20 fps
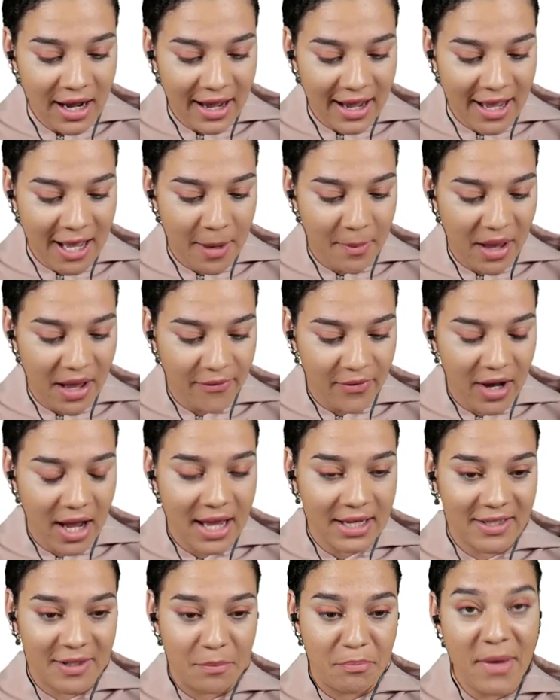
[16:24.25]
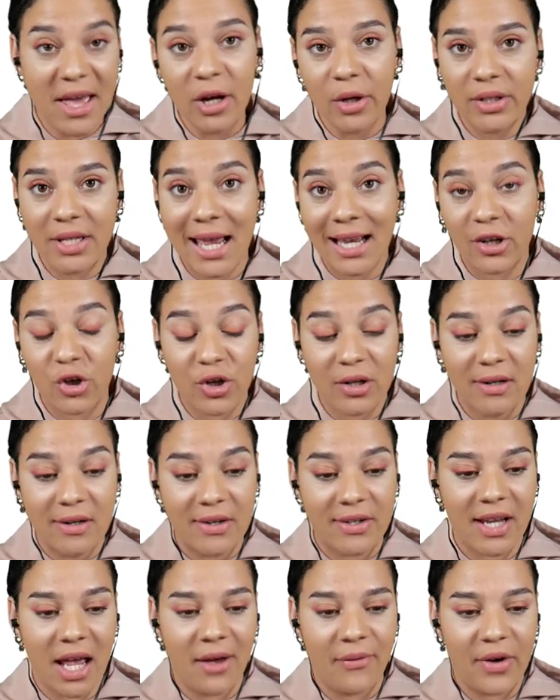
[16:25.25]
Um, I've got some metal
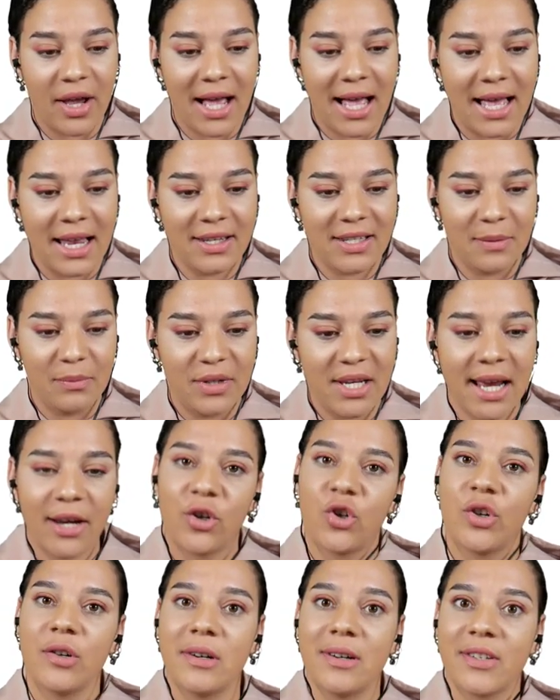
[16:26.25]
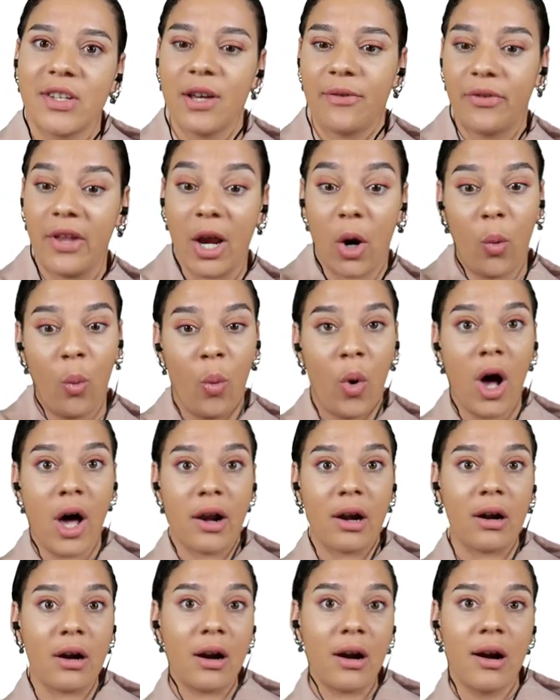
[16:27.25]
textures. I've got some textures of like
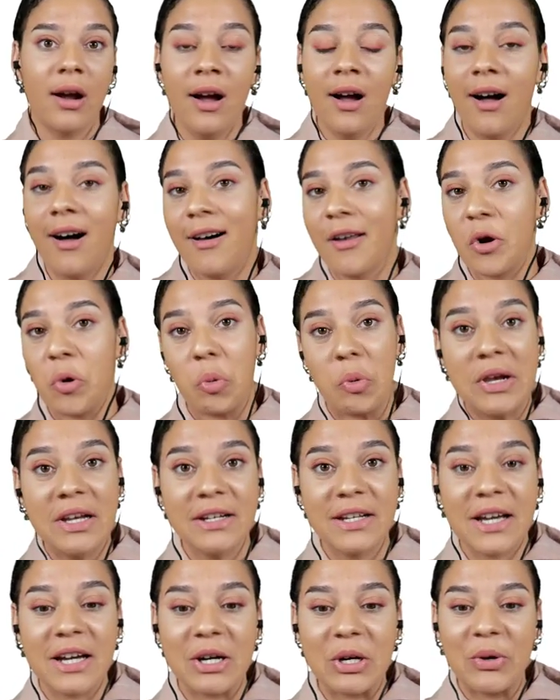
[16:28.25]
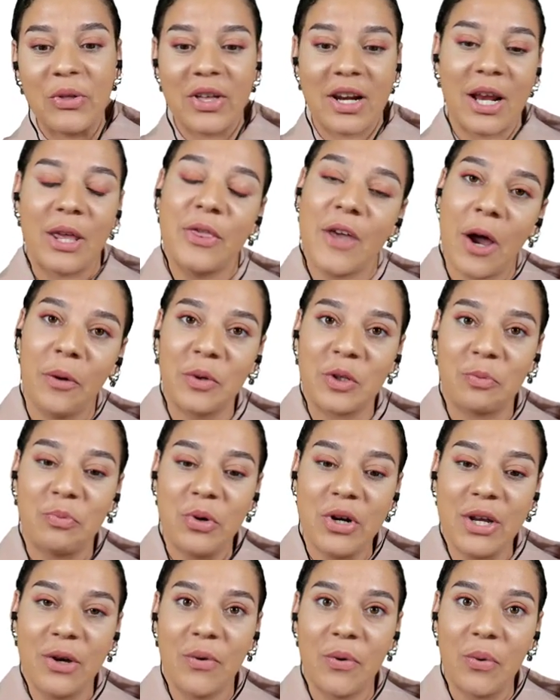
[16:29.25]
water on a window that I thought was
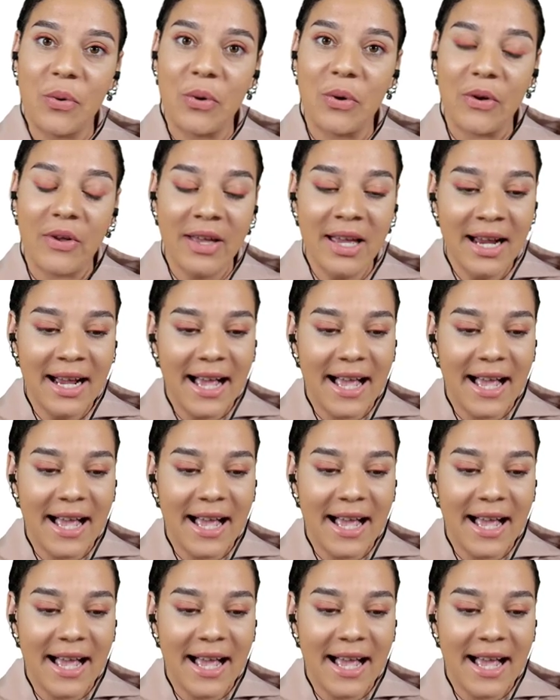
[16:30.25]
pretty cool.